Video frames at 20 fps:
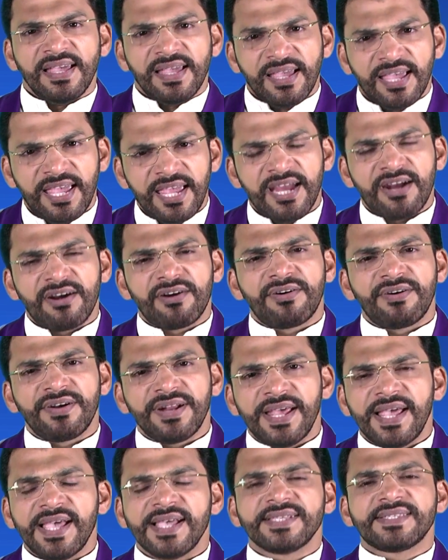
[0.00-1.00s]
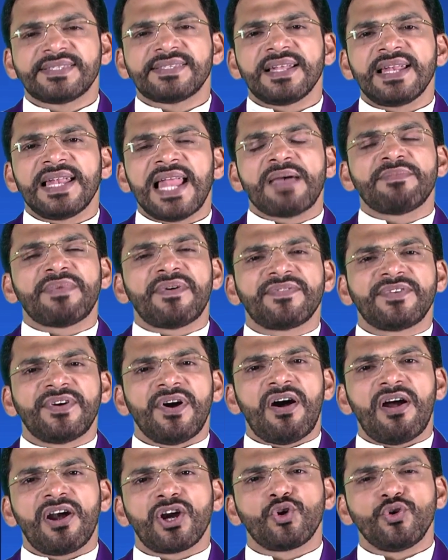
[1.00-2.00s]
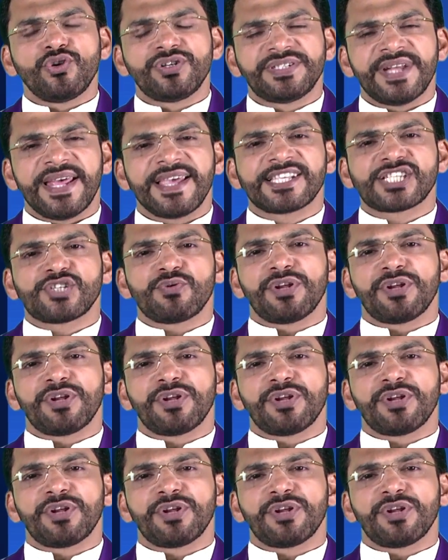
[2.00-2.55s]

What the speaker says: here is the Lamb of God who takes